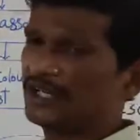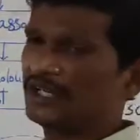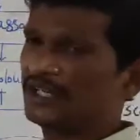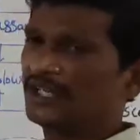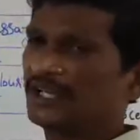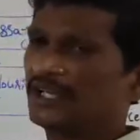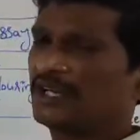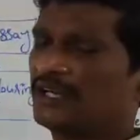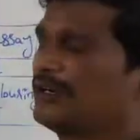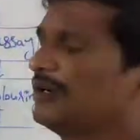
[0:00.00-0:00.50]

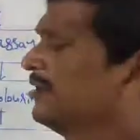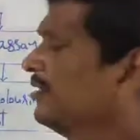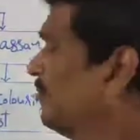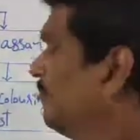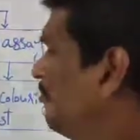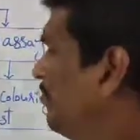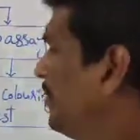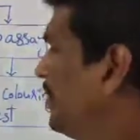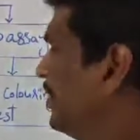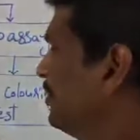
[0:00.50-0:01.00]
and
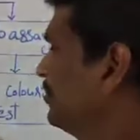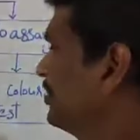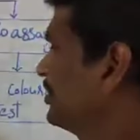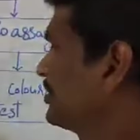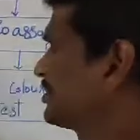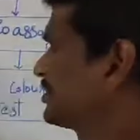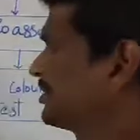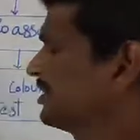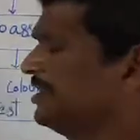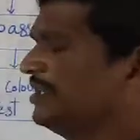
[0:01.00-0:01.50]

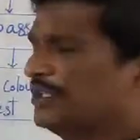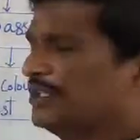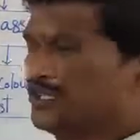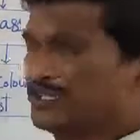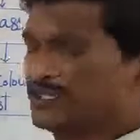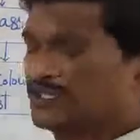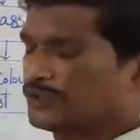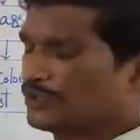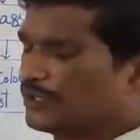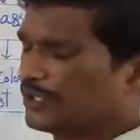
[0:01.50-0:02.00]

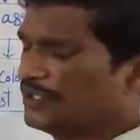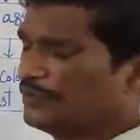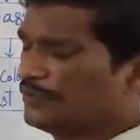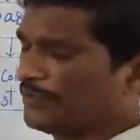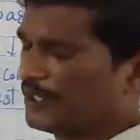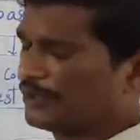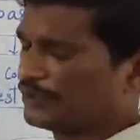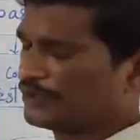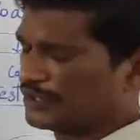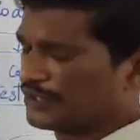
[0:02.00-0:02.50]

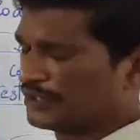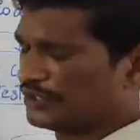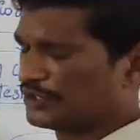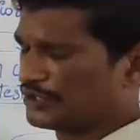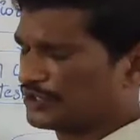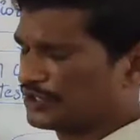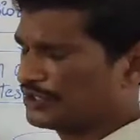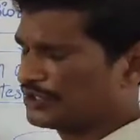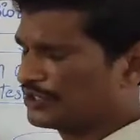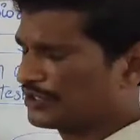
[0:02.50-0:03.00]

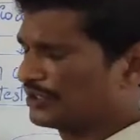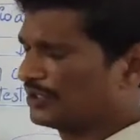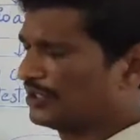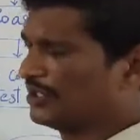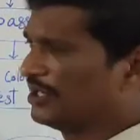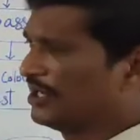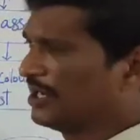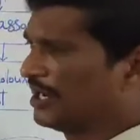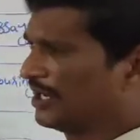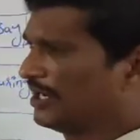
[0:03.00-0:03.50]
biosynthesis,
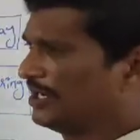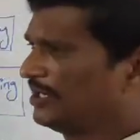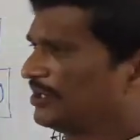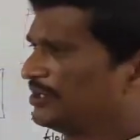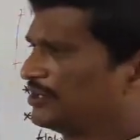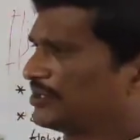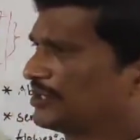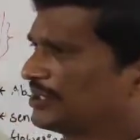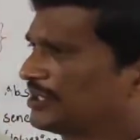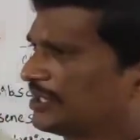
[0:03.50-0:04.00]
and
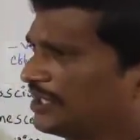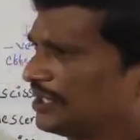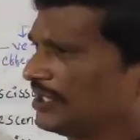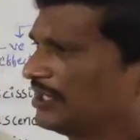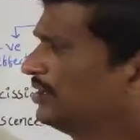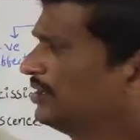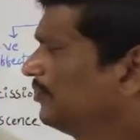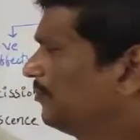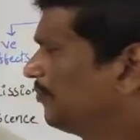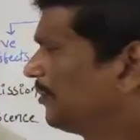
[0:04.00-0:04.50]
this is
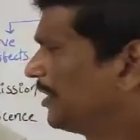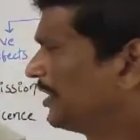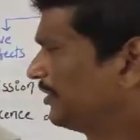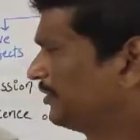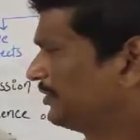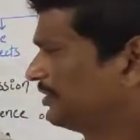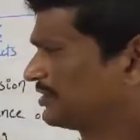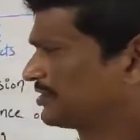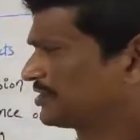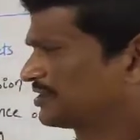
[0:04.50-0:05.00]
the
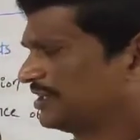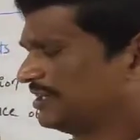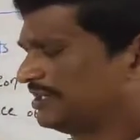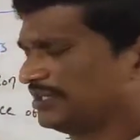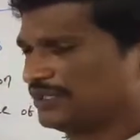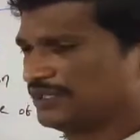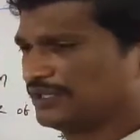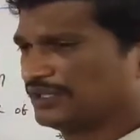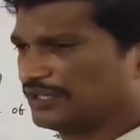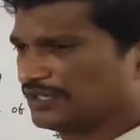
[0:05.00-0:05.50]

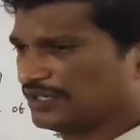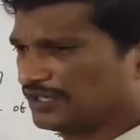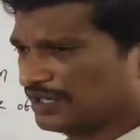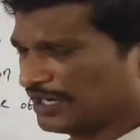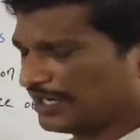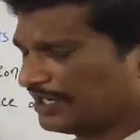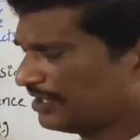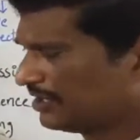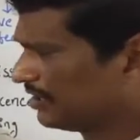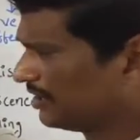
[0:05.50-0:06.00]
bioessay,
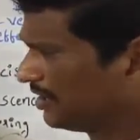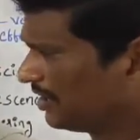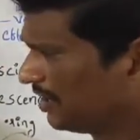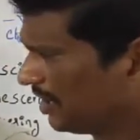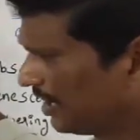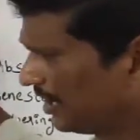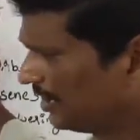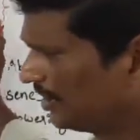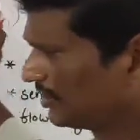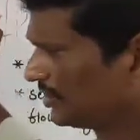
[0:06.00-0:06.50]
right?
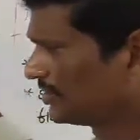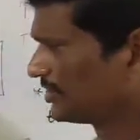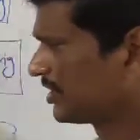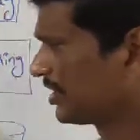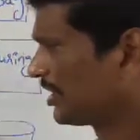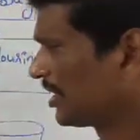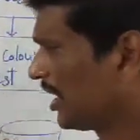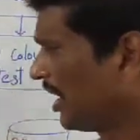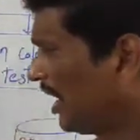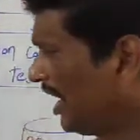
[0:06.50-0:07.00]
And
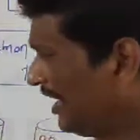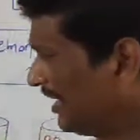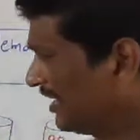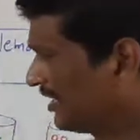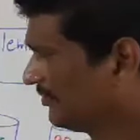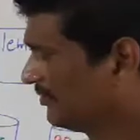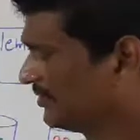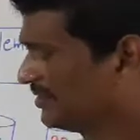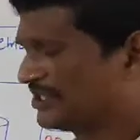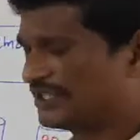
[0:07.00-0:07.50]
these are the
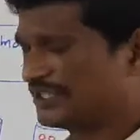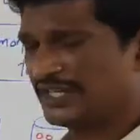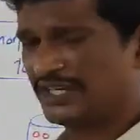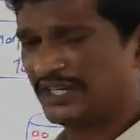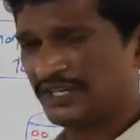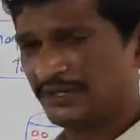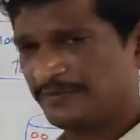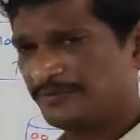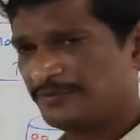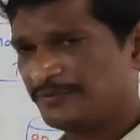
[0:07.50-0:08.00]

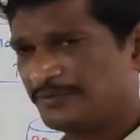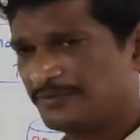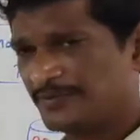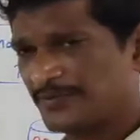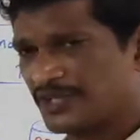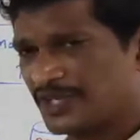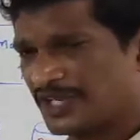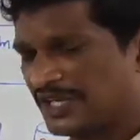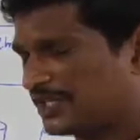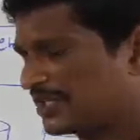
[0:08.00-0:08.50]
artificial
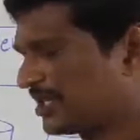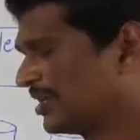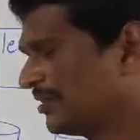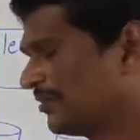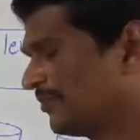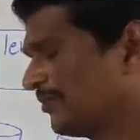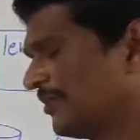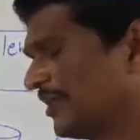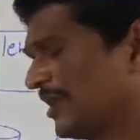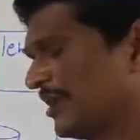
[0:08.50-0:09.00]

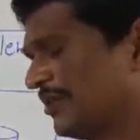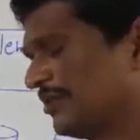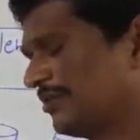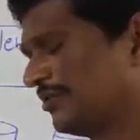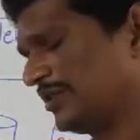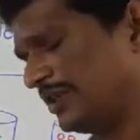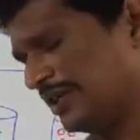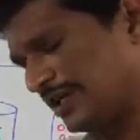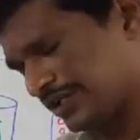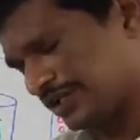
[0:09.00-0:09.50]
ethylene
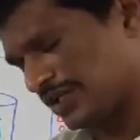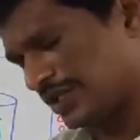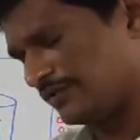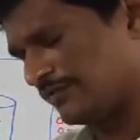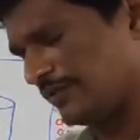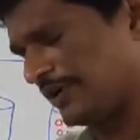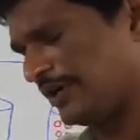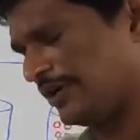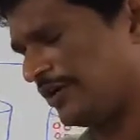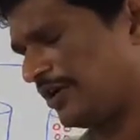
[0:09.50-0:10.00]

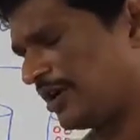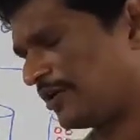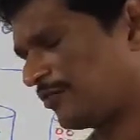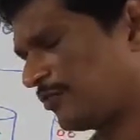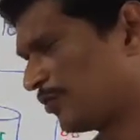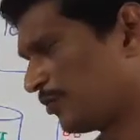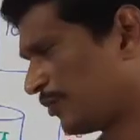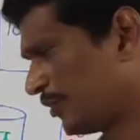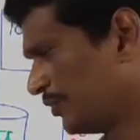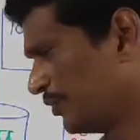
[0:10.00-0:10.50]

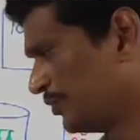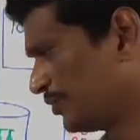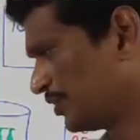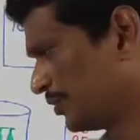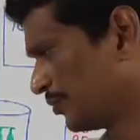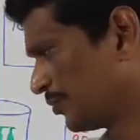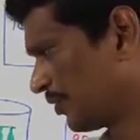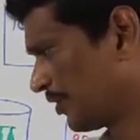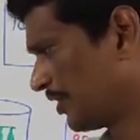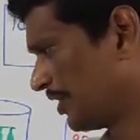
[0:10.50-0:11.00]
phytohormone
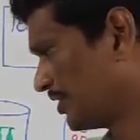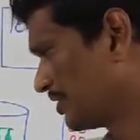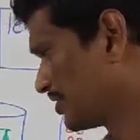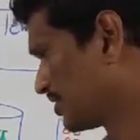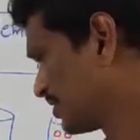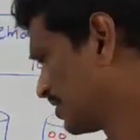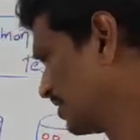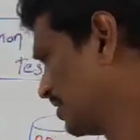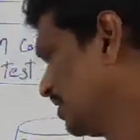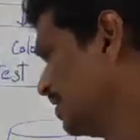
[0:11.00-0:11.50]
producing
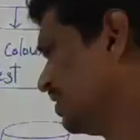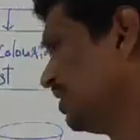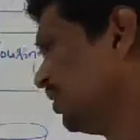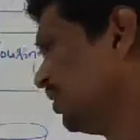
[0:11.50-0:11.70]
products,